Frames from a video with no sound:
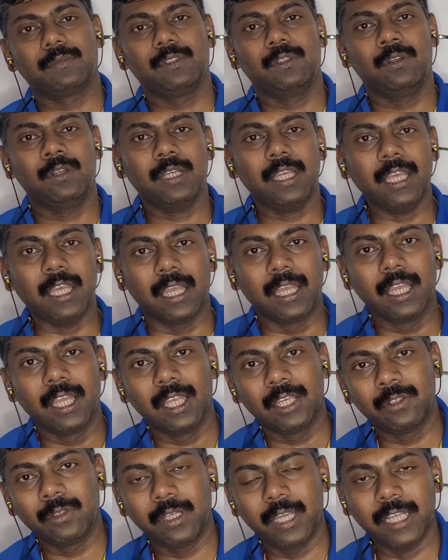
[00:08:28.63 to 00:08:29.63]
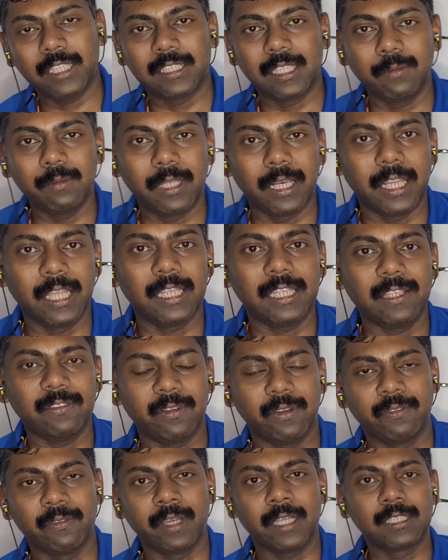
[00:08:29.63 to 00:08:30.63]
Okay, to get some creative
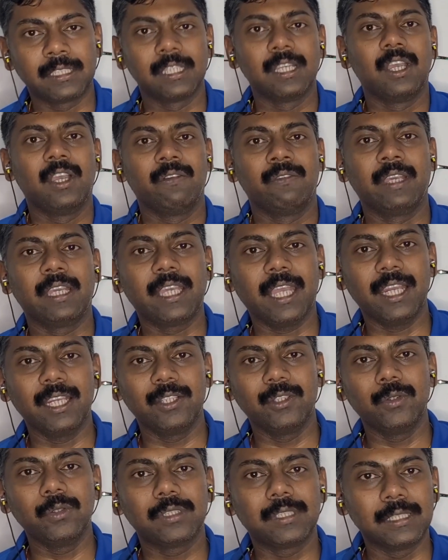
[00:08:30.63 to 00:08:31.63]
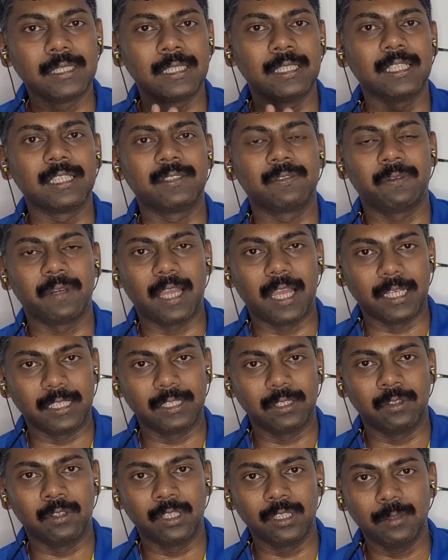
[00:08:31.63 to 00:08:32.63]
effects, we can use this
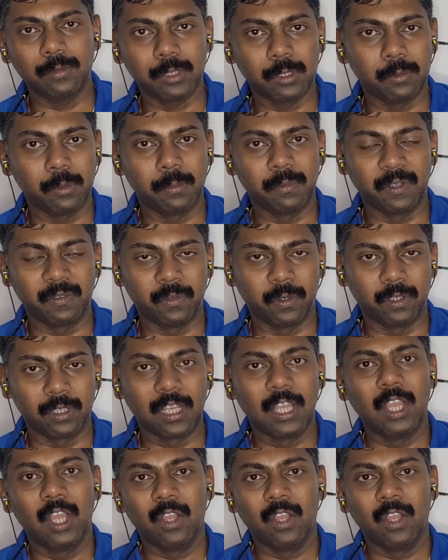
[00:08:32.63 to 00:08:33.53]
flash on the mobile phone,